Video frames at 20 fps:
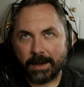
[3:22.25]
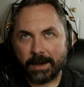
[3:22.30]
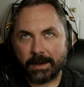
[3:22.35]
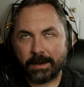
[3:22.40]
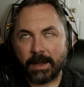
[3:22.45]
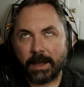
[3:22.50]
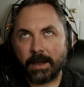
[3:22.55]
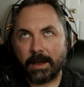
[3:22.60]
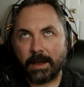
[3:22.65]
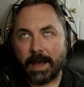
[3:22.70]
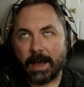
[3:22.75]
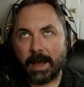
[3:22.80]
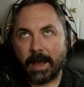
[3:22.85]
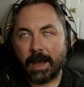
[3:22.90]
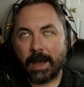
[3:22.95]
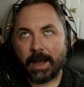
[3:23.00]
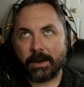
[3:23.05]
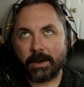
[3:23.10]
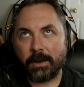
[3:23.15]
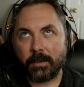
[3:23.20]
And I
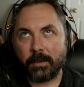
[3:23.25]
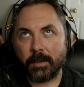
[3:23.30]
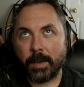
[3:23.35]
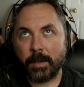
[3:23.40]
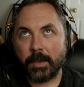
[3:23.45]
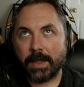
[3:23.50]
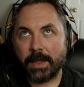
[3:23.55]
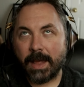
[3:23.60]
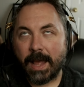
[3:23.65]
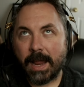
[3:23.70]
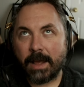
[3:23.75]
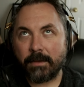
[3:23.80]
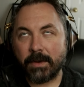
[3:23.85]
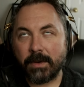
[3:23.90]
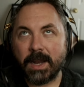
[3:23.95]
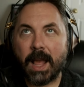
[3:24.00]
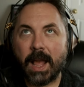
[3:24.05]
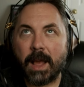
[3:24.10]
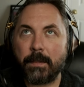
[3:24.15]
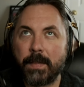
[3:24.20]
don't remember that ever
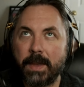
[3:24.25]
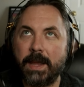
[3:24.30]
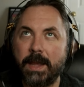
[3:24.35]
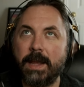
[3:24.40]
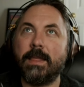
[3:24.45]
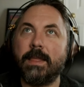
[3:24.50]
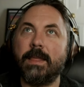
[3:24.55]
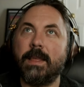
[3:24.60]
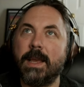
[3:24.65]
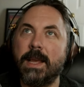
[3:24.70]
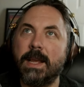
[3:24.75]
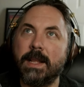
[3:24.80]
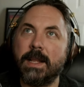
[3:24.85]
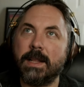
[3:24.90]
not being a thing.